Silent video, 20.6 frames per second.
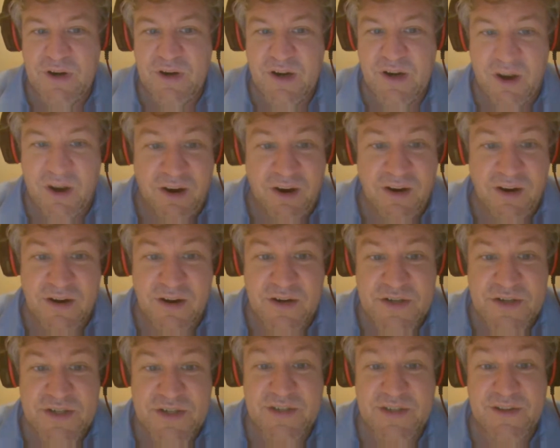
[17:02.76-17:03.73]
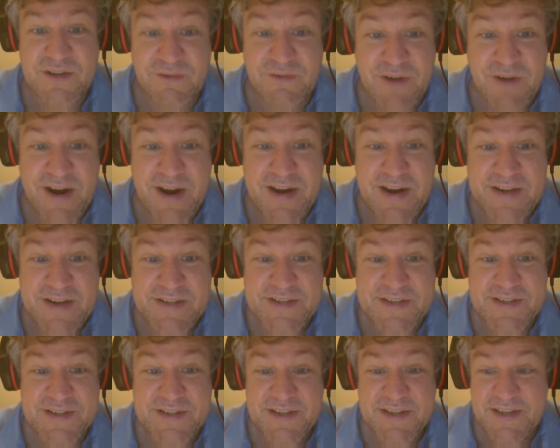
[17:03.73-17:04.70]
cars in the
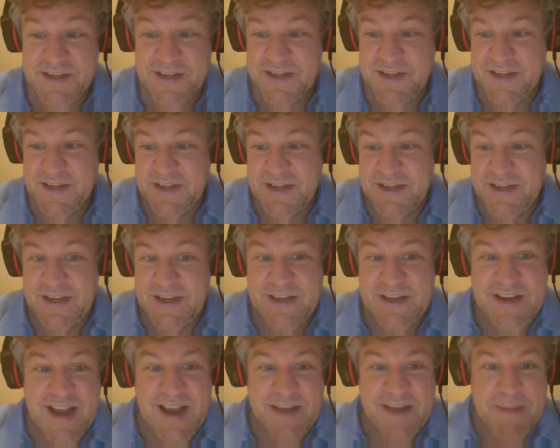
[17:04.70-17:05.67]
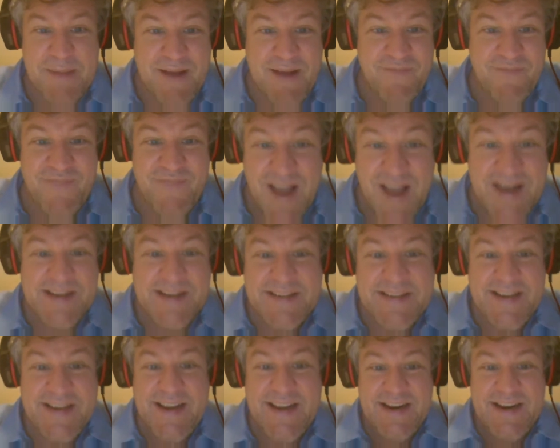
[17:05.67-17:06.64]
race and you got about
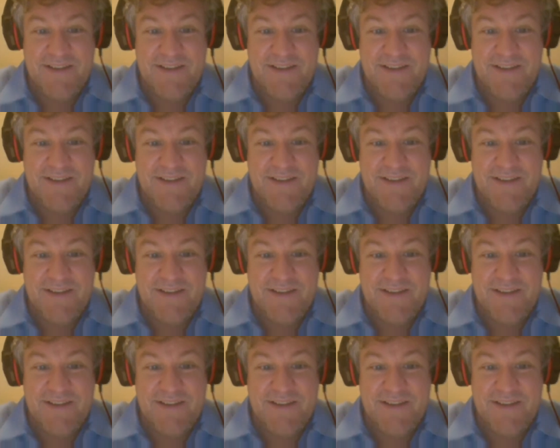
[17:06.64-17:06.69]
19 of